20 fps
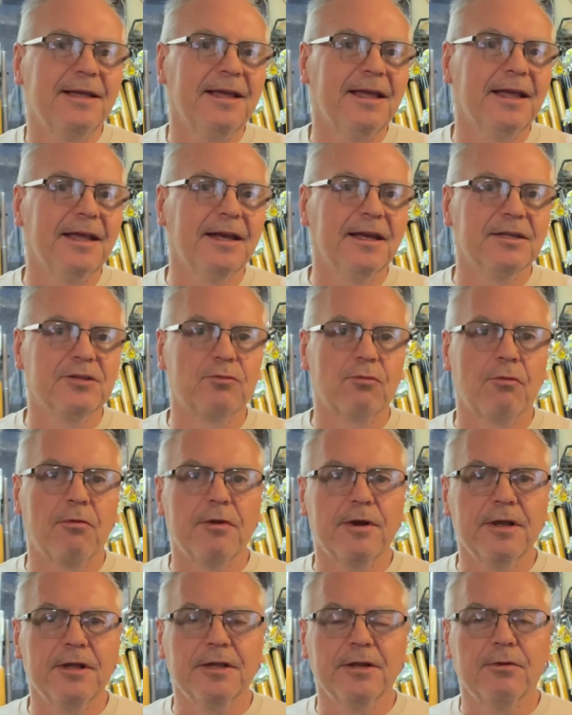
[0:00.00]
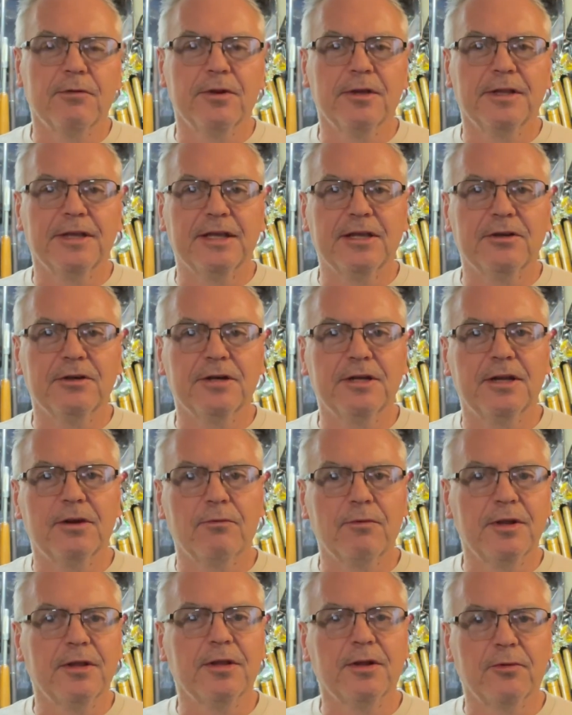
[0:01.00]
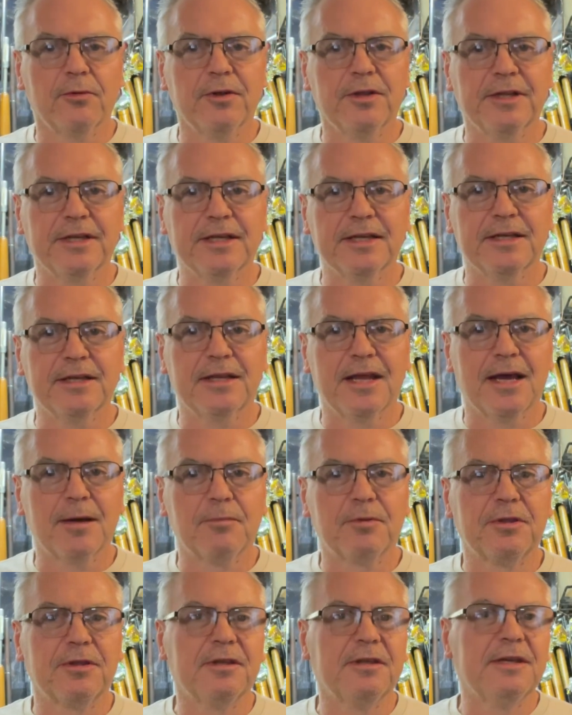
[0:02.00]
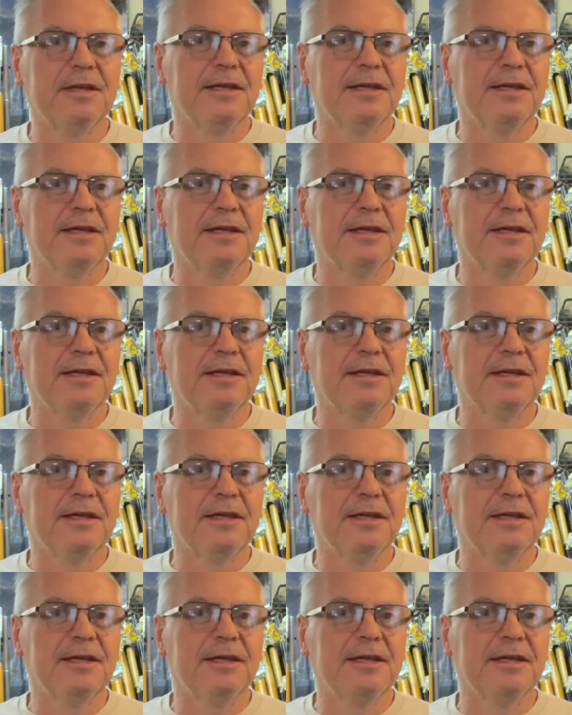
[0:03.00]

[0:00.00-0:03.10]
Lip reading: and it's really, really good and really, really in-depth.